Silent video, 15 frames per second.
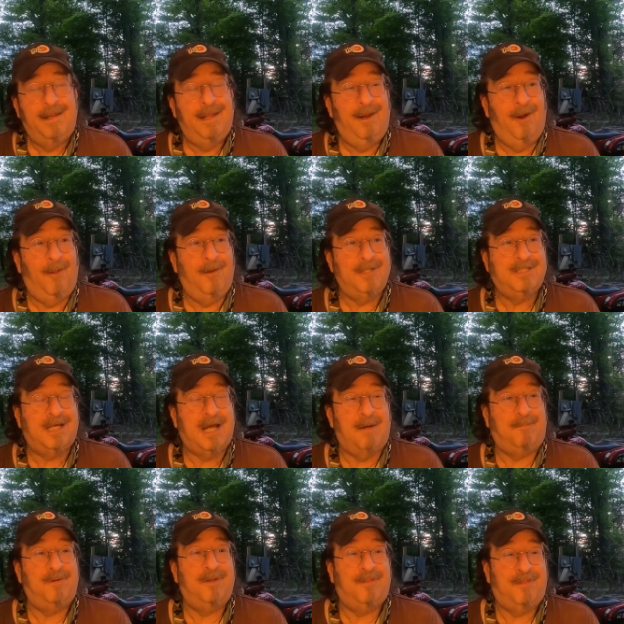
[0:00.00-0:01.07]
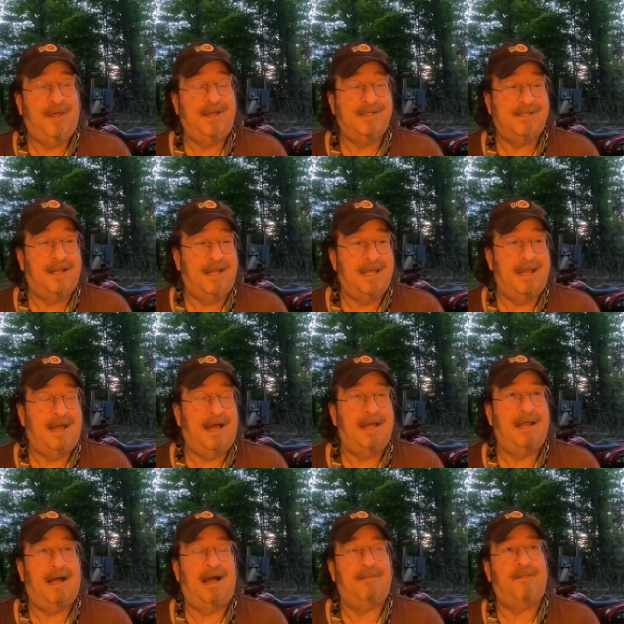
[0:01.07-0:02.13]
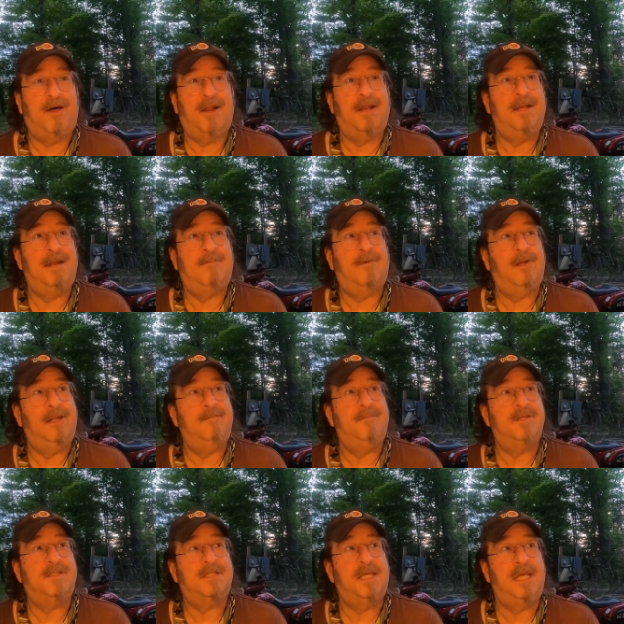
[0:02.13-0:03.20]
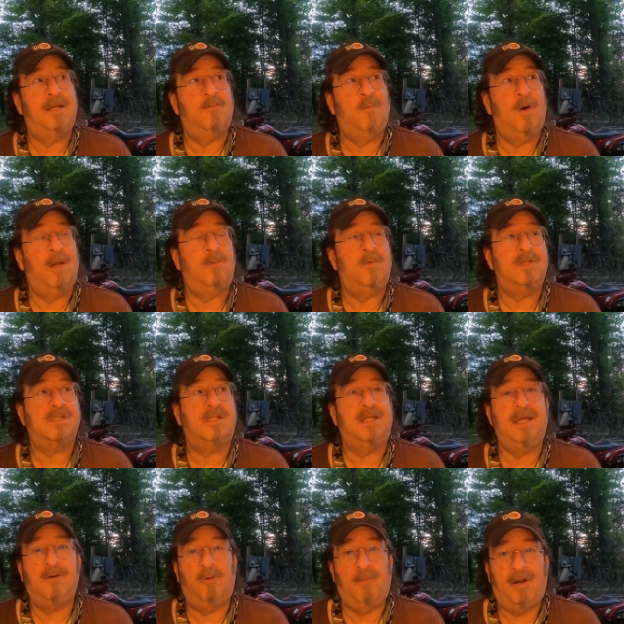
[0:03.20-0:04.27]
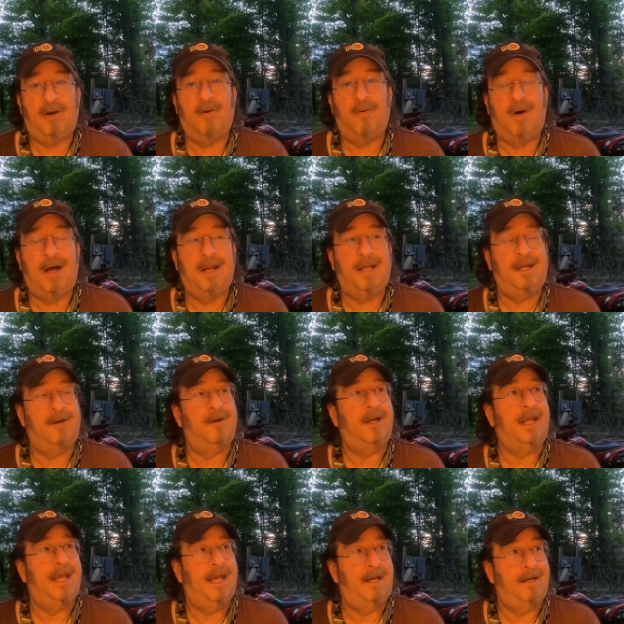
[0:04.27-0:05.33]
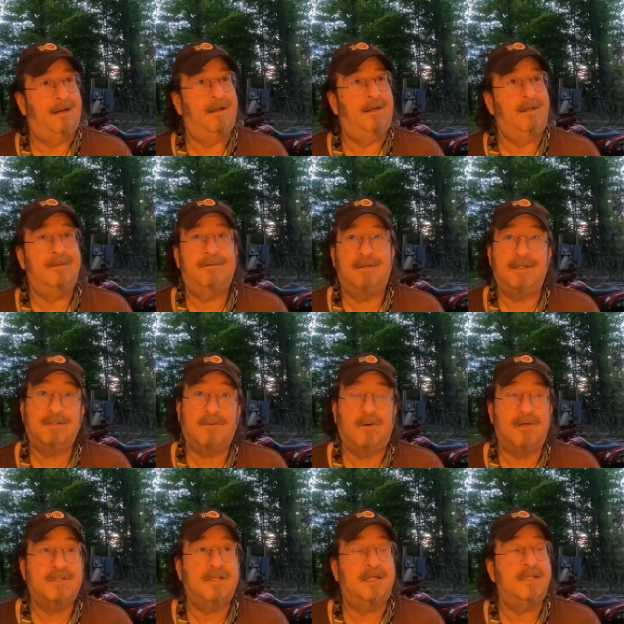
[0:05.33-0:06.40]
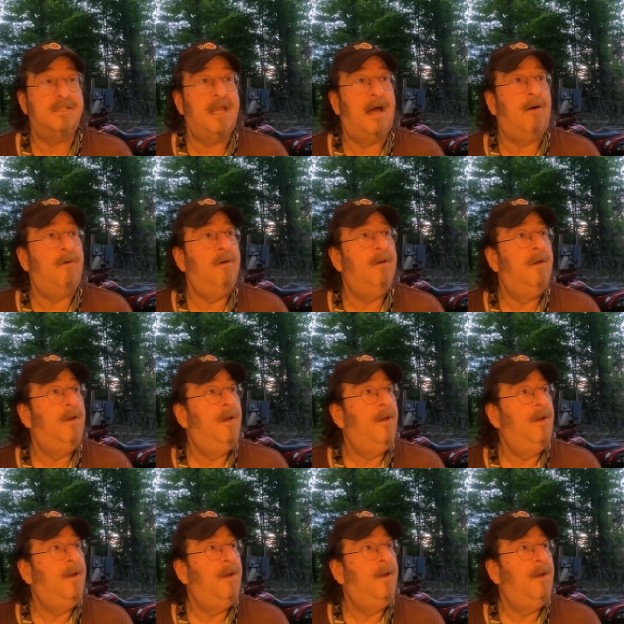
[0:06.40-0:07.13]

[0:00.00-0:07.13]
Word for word: you know, there's a couple of things that I, I, I, thought I'd never live to see, and one was legal marijuana here in Canada, which of course it is now,